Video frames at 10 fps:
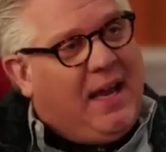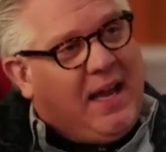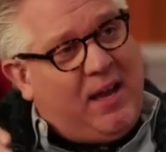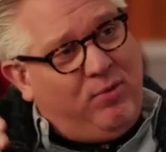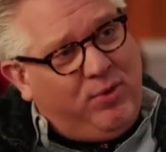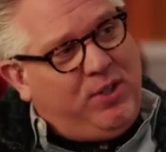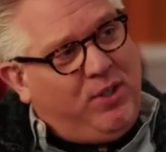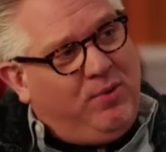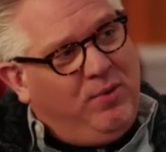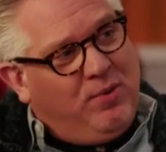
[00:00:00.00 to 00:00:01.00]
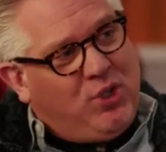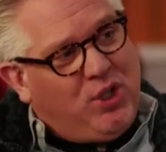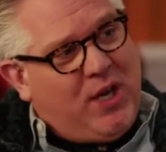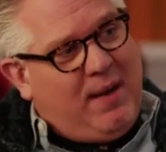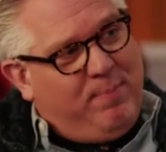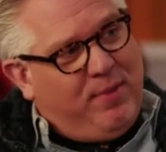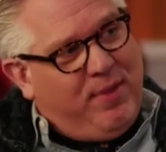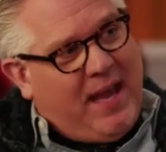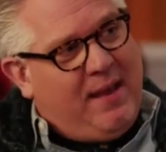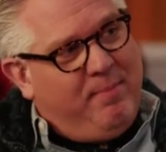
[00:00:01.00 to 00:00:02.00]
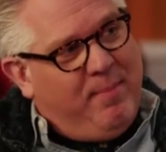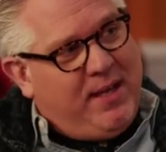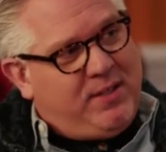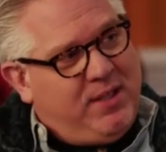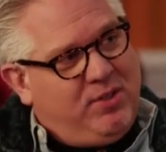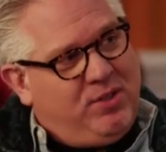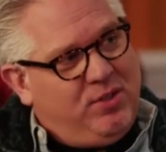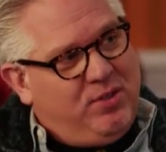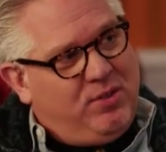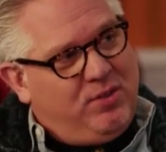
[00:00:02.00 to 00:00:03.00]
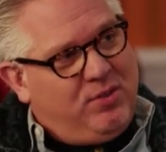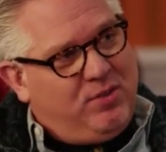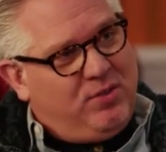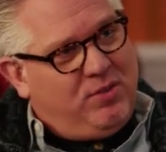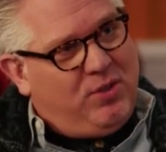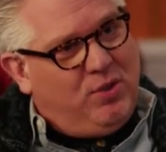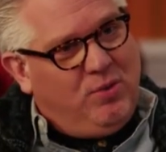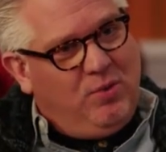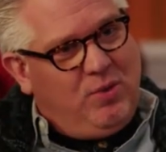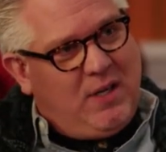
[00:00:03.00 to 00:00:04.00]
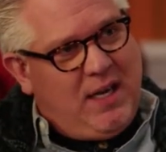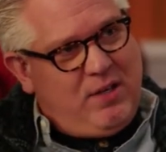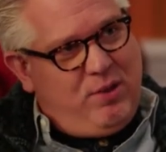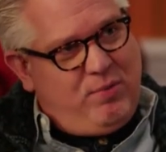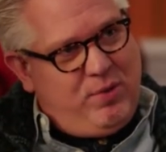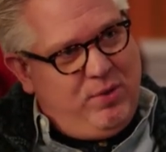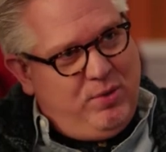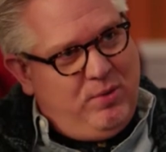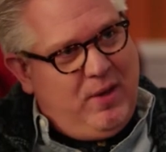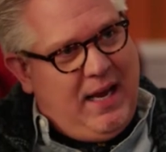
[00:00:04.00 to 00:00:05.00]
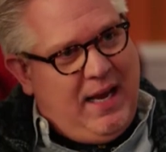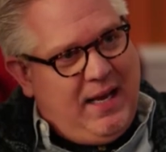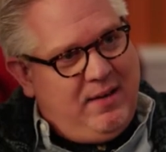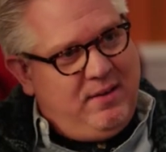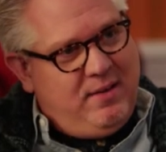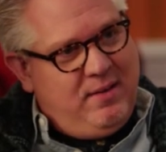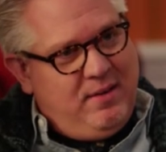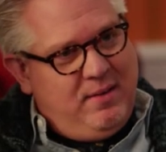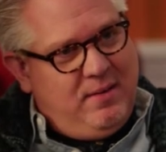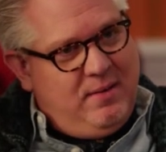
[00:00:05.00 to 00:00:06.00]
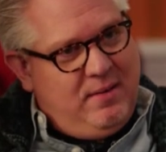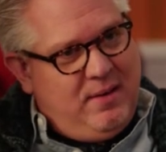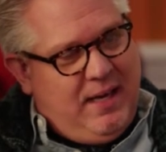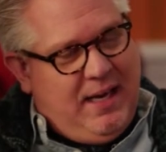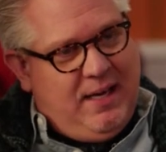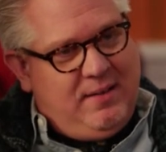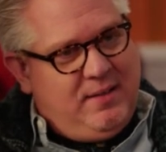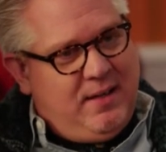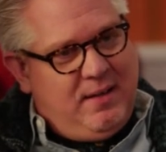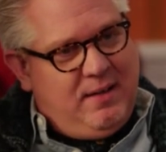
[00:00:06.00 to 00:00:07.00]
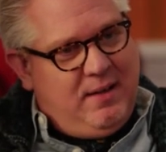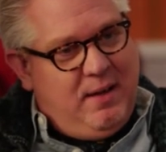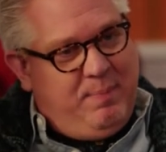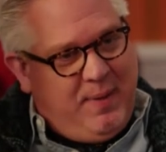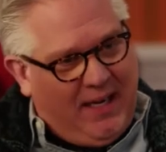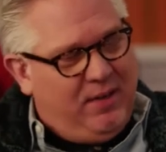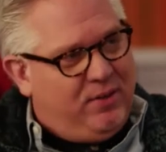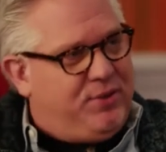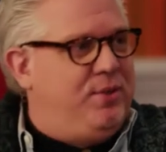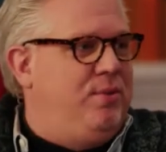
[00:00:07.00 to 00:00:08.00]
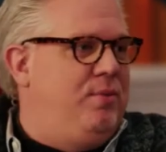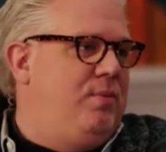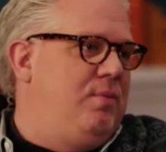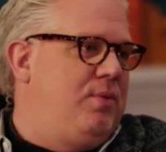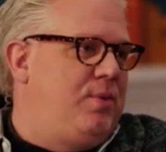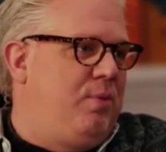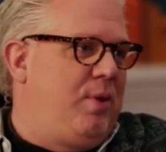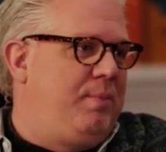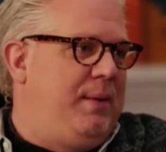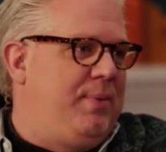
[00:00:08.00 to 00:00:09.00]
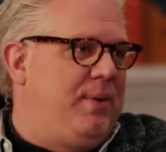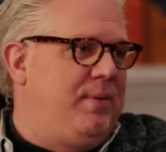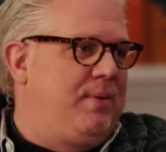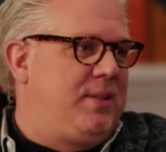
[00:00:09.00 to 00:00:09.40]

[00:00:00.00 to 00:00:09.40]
How do you shape that message to cut through and and uh, appeal to to more people?